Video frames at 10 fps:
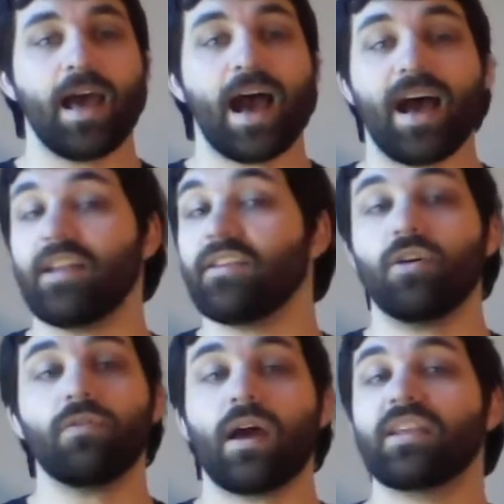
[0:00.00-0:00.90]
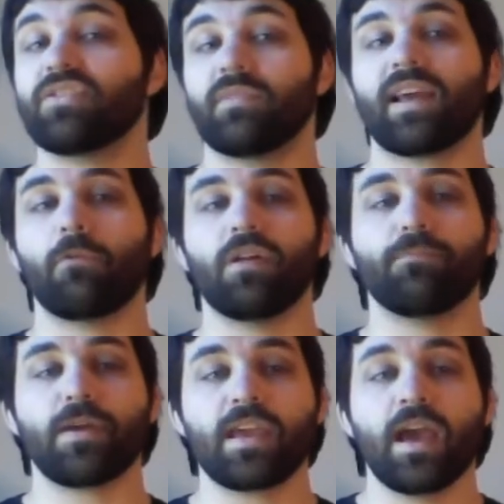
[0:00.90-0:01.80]
and you know it's something I will
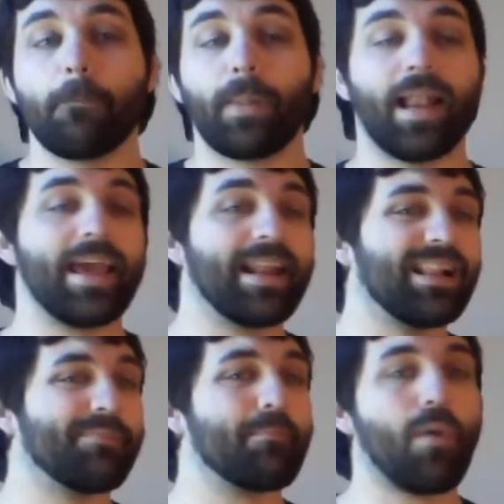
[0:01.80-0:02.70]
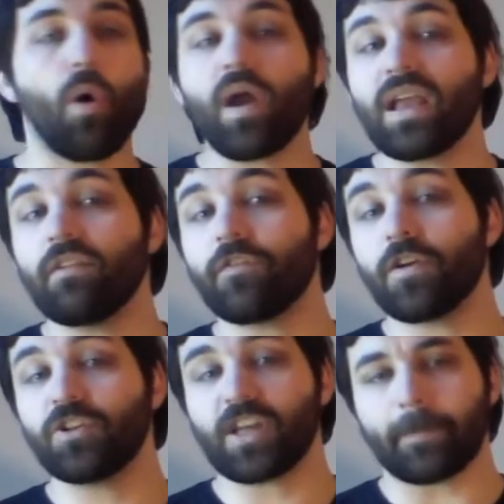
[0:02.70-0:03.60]
be playing a little bit more in the
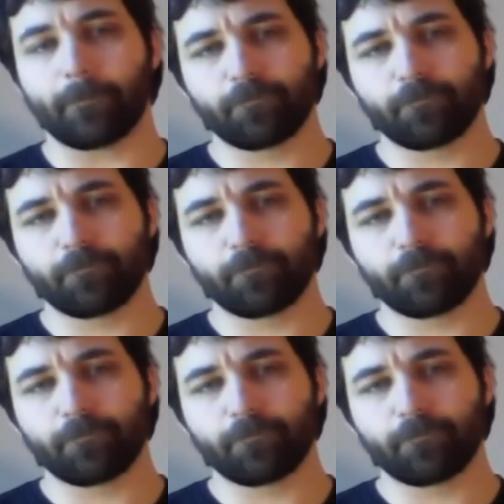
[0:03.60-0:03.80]
future.